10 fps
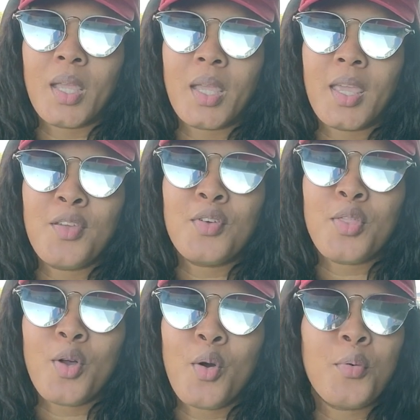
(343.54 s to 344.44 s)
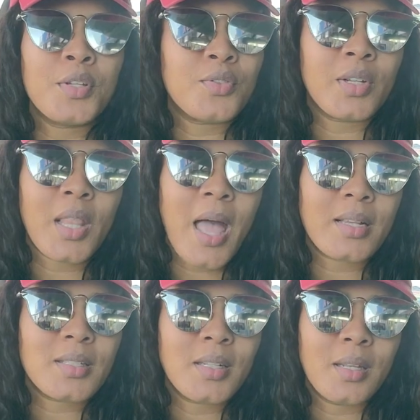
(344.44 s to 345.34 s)
even though it was
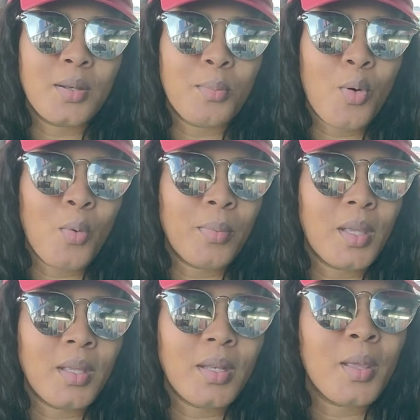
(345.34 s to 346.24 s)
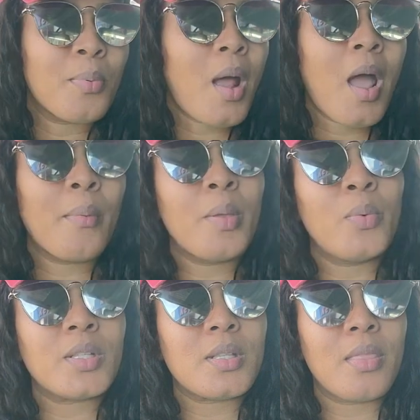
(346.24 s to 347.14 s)
relaxing in the moment it probably
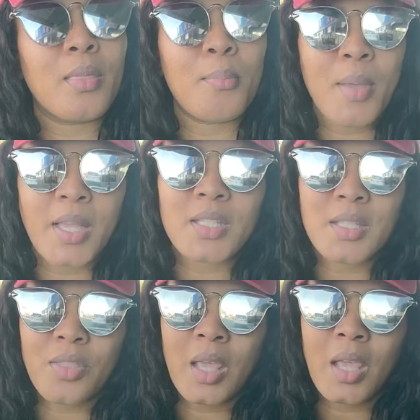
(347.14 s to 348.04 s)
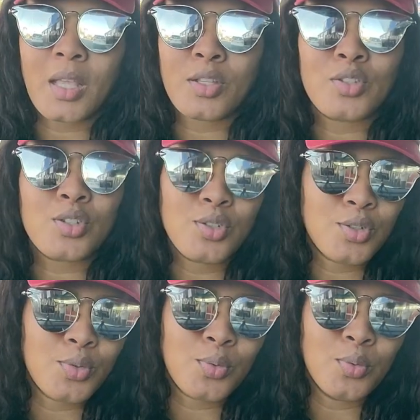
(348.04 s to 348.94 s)
wasn't the best thing to
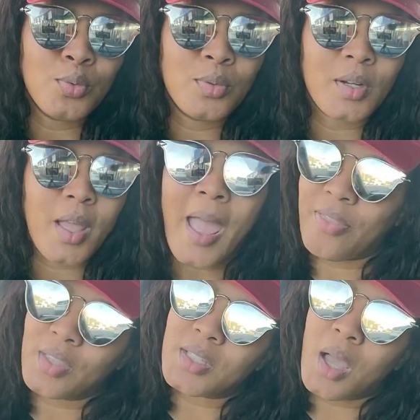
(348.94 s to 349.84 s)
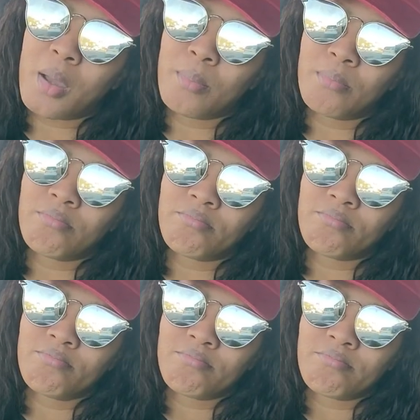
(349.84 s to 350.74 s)
do at the time
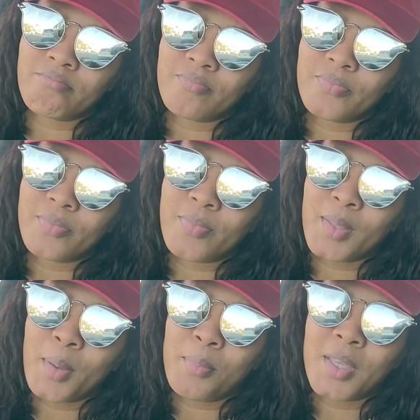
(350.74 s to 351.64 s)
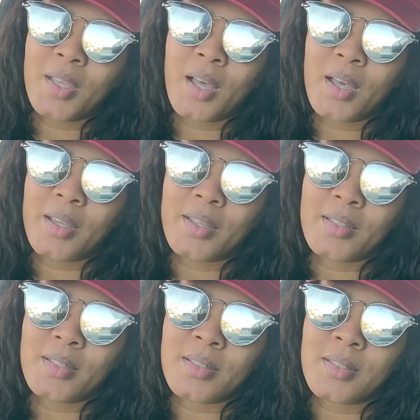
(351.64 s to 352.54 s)

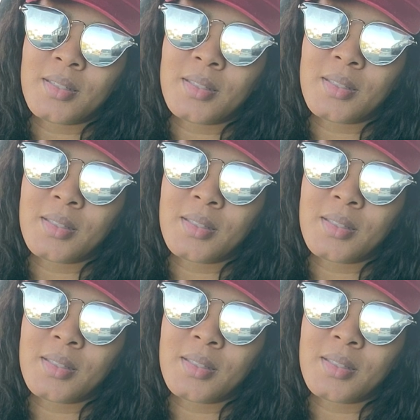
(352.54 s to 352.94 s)
because